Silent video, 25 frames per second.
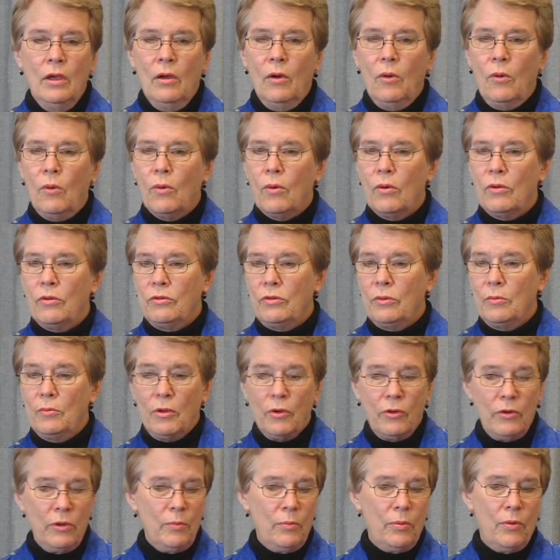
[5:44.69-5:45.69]
or some
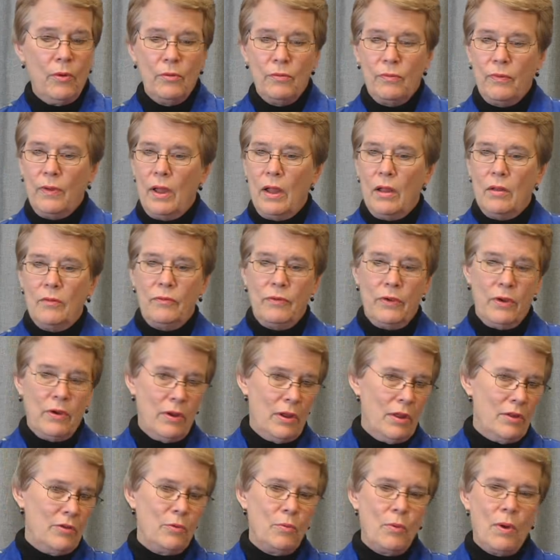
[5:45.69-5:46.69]
learning profile
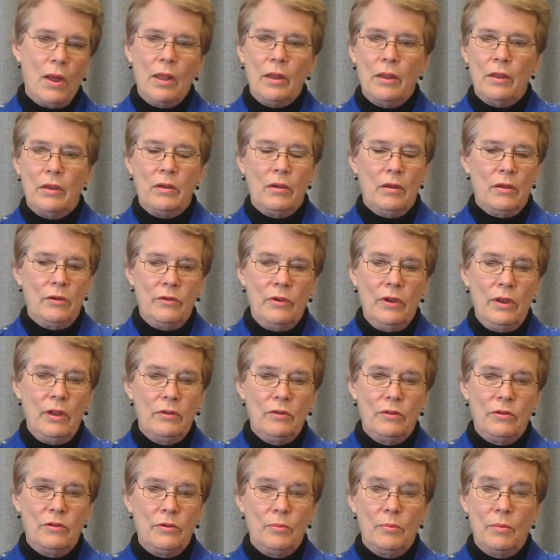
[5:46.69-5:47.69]
variance while it
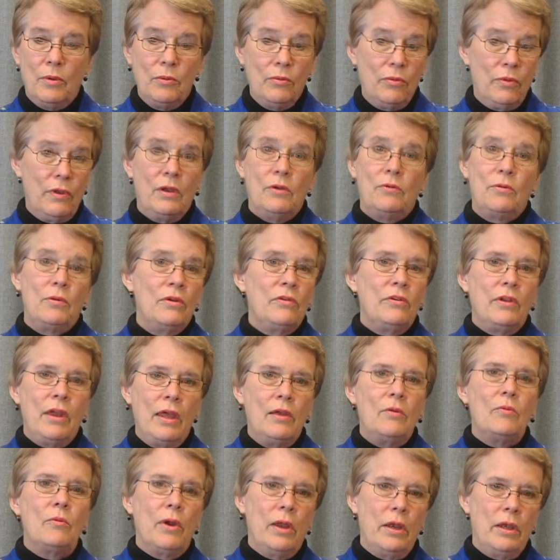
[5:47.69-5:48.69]
attends to both interest
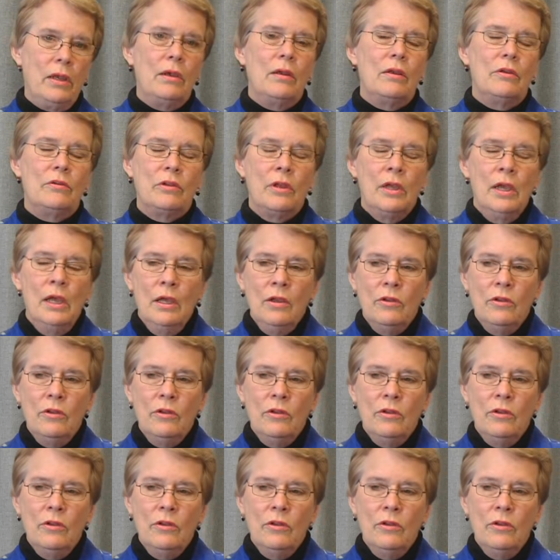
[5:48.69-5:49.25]
and readiness.